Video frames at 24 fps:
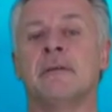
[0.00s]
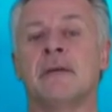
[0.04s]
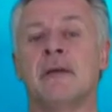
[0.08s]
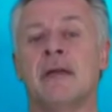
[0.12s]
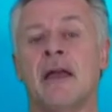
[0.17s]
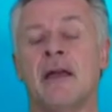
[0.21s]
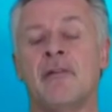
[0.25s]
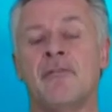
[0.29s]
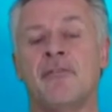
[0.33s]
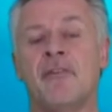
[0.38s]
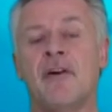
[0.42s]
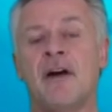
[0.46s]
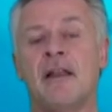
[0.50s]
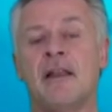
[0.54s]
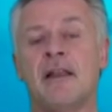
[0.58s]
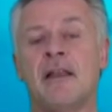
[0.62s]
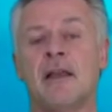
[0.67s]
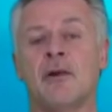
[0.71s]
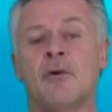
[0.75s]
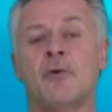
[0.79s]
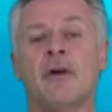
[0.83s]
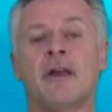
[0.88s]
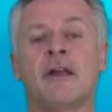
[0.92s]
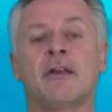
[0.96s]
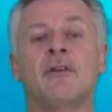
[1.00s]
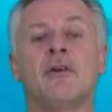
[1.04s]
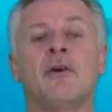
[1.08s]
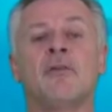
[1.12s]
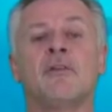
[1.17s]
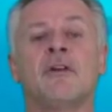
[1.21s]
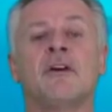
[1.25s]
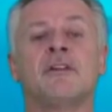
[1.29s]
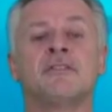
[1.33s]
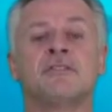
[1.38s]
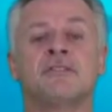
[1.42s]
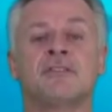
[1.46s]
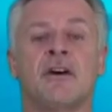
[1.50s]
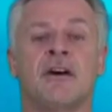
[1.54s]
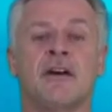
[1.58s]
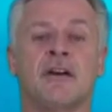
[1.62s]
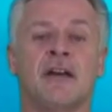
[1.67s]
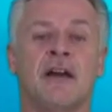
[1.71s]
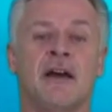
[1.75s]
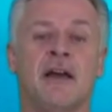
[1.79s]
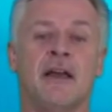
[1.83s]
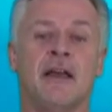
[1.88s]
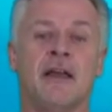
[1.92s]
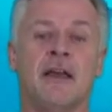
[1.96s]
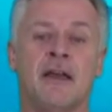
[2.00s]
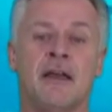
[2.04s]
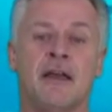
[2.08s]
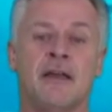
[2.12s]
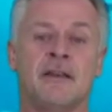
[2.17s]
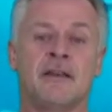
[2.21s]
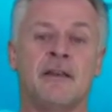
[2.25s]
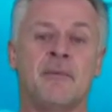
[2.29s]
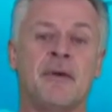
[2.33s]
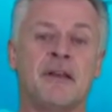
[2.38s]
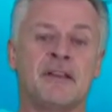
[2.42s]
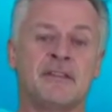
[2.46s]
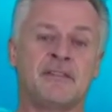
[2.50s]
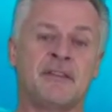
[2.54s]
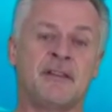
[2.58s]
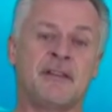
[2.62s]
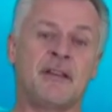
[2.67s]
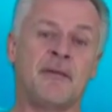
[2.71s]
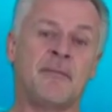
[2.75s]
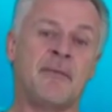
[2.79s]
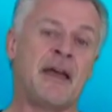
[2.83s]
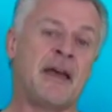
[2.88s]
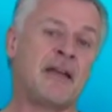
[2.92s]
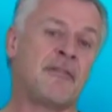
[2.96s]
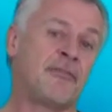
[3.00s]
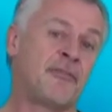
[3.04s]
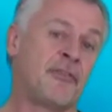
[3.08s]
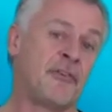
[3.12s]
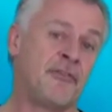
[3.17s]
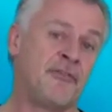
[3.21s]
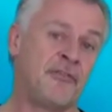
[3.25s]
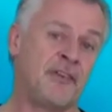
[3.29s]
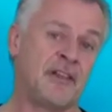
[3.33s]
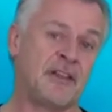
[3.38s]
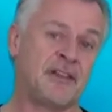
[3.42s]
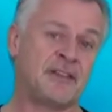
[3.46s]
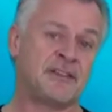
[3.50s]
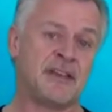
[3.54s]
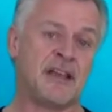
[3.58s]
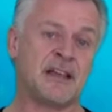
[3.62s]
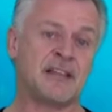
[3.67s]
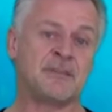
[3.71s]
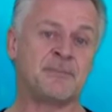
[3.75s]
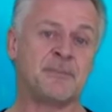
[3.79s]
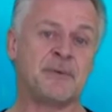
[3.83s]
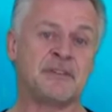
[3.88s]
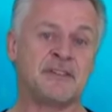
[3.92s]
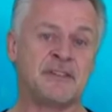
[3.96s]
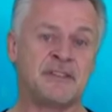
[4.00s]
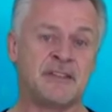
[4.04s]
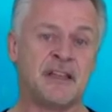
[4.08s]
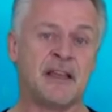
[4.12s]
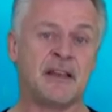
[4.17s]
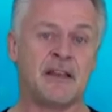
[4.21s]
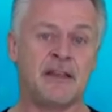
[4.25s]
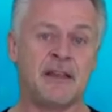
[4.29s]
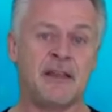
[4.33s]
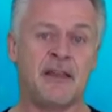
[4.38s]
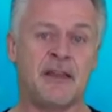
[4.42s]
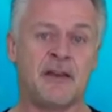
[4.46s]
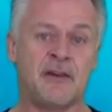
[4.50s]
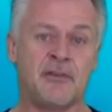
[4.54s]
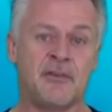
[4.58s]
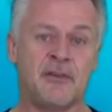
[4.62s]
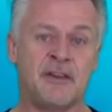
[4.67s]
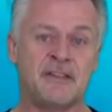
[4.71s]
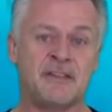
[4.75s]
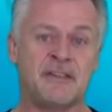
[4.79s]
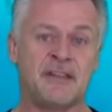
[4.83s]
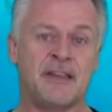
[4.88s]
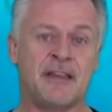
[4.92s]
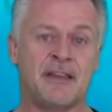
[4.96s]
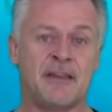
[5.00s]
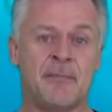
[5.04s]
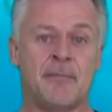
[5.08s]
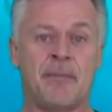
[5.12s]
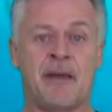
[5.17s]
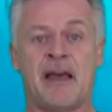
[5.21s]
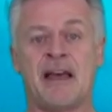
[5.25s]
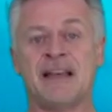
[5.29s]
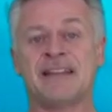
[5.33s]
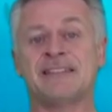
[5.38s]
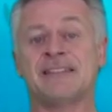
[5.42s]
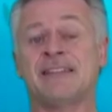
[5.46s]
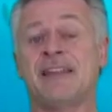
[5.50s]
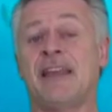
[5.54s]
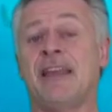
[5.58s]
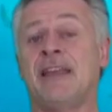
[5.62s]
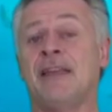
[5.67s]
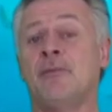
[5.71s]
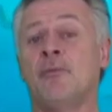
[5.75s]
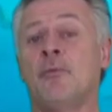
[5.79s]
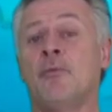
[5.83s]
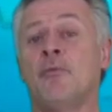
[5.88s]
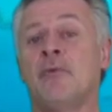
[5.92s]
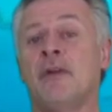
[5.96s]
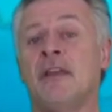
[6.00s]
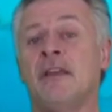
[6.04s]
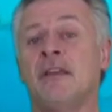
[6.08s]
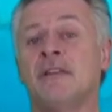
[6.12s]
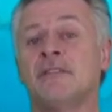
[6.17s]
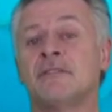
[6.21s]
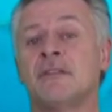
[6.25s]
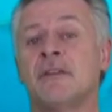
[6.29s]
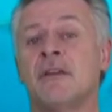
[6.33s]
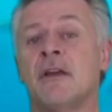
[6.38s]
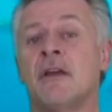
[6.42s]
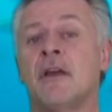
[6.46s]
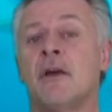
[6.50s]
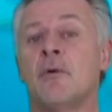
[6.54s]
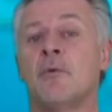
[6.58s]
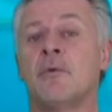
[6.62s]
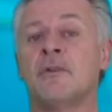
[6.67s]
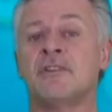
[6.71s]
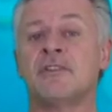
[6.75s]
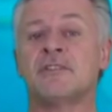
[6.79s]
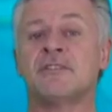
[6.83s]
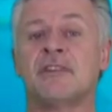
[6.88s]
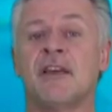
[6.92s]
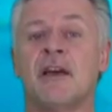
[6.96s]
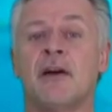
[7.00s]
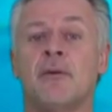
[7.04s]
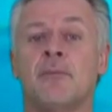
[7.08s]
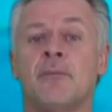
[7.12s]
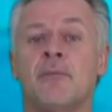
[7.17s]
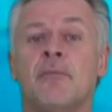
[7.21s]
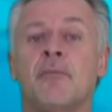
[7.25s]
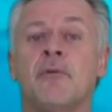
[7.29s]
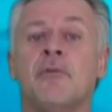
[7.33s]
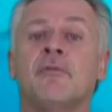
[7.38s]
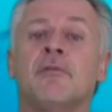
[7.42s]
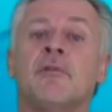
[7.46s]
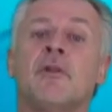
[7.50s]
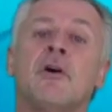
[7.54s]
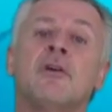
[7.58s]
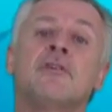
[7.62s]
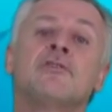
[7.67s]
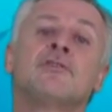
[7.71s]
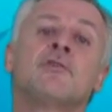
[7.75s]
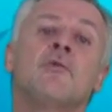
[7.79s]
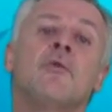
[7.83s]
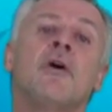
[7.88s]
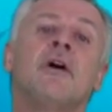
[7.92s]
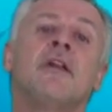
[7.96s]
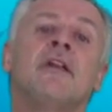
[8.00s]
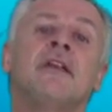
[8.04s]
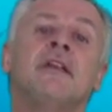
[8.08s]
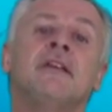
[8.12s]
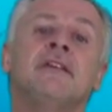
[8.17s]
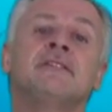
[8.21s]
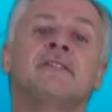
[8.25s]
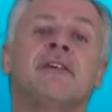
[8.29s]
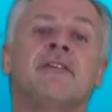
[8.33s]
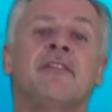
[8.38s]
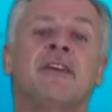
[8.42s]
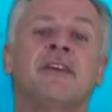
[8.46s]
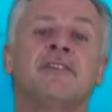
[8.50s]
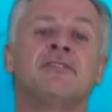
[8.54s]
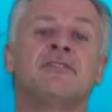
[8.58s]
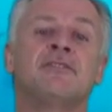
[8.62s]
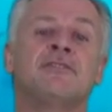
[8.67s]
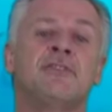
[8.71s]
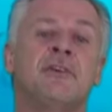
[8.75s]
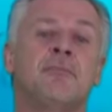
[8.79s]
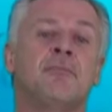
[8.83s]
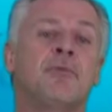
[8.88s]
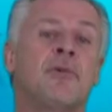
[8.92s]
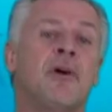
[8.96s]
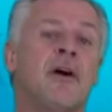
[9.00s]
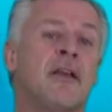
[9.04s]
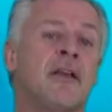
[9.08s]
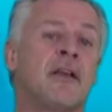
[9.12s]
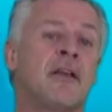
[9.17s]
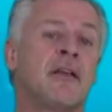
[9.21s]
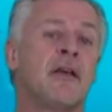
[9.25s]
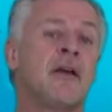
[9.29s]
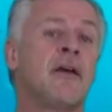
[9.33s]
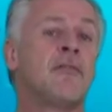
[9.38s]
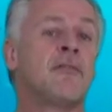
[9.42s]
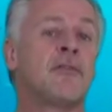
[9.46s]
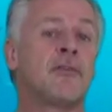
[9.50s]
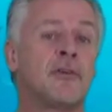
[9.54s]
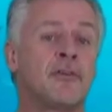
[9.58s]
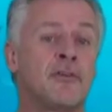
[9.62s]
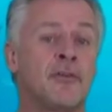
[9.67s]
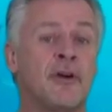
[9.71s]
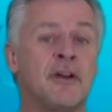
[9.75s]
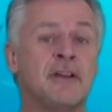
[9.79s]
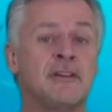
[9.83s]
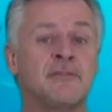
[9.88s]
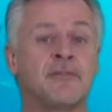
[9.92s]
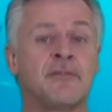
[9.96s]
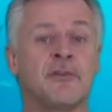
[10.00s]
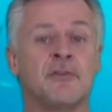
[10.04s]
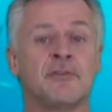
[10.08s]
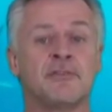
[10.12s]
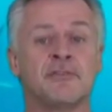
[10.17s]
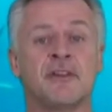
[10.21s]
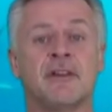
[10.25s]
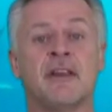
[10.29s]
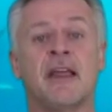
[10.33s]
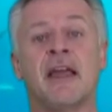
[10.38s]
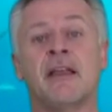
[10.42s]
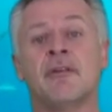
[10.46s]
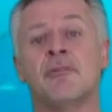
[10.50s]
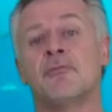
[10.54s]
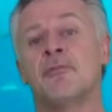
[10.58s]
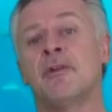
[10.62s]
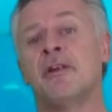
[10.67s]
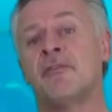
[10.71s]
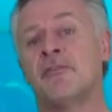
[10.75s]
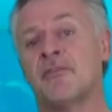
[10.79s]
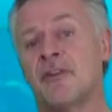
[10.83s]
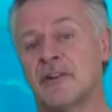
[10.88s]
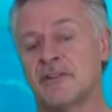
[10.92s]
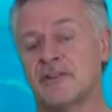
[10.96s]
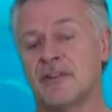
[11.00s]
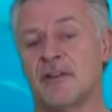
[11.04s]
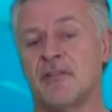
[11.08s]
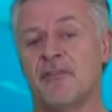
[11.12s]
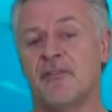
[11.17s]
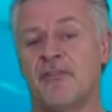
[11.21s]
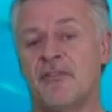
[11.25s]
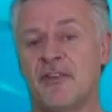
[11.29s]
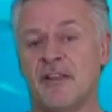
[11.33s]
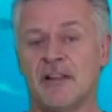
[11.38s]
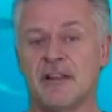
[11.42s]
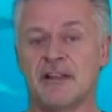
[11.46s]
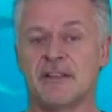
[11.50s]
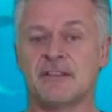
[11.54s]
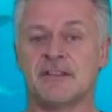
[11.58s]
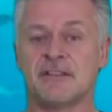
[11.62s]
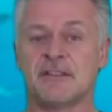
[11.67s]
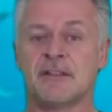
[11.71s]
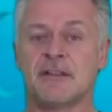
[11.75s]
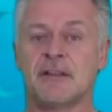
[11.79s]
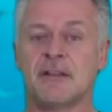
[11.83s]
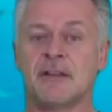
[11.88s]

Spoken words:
And finally, a quick note on sockeye. Domestic demand for fillets has been steadily increasing in the past 8 weeks, which has helped move large quantities of H&G product for twice frozen and refreshing fillets.